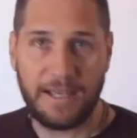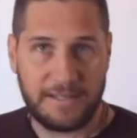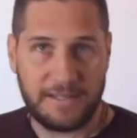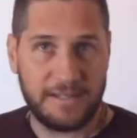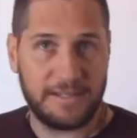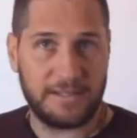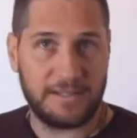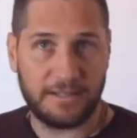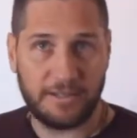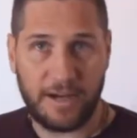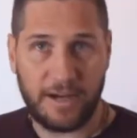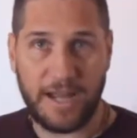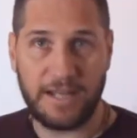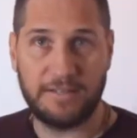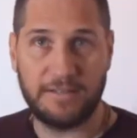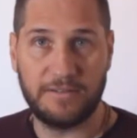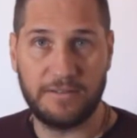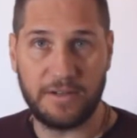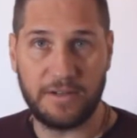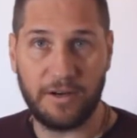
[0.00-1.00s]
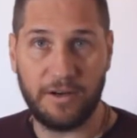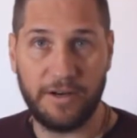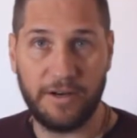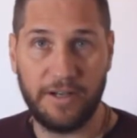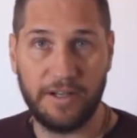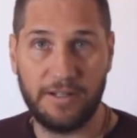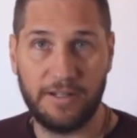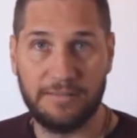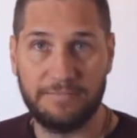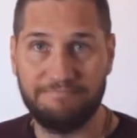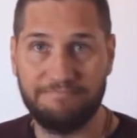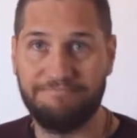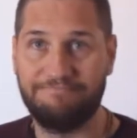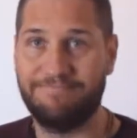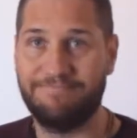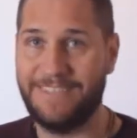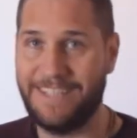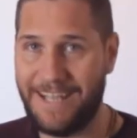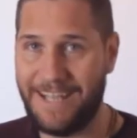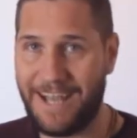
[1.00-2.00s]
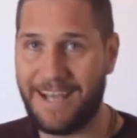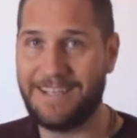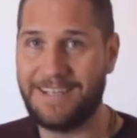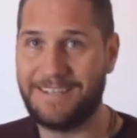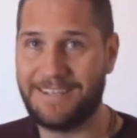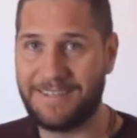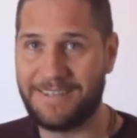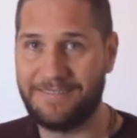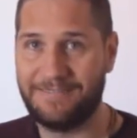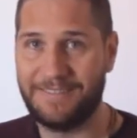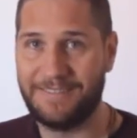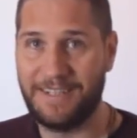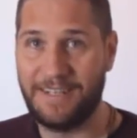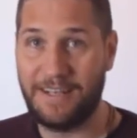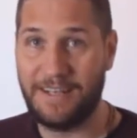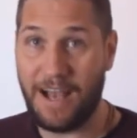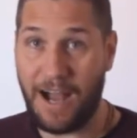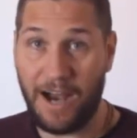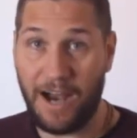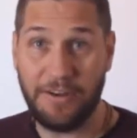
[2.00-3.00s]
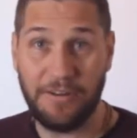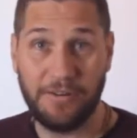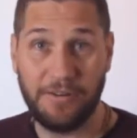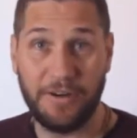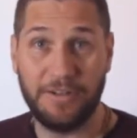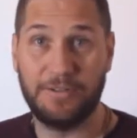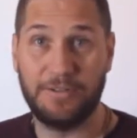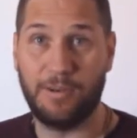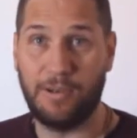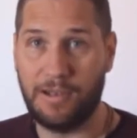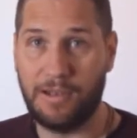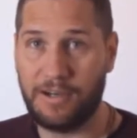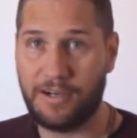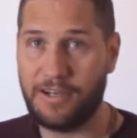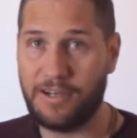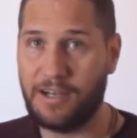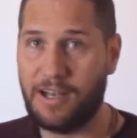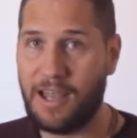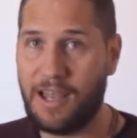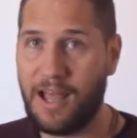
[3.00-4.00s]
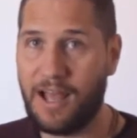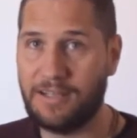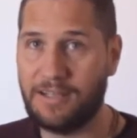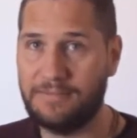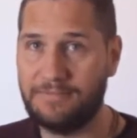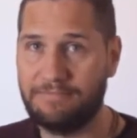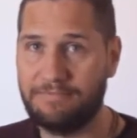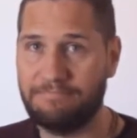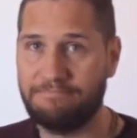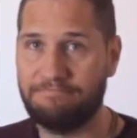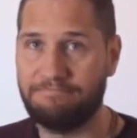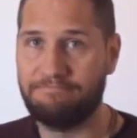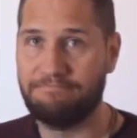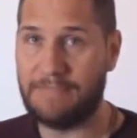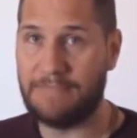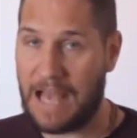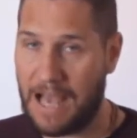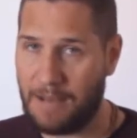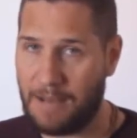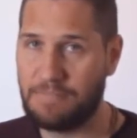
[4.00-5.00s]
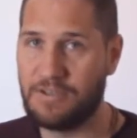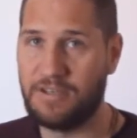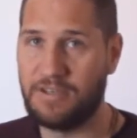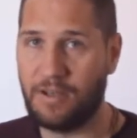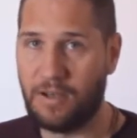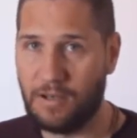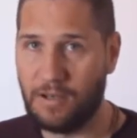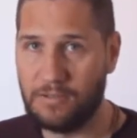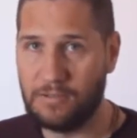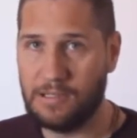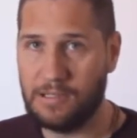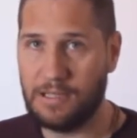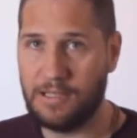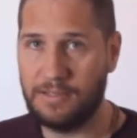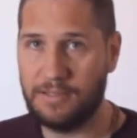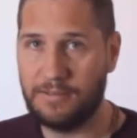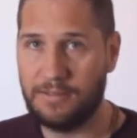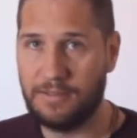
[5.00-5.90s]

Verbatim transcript: Is this a great tutorial? Yes. Are you going to learn a lot? Absolutely.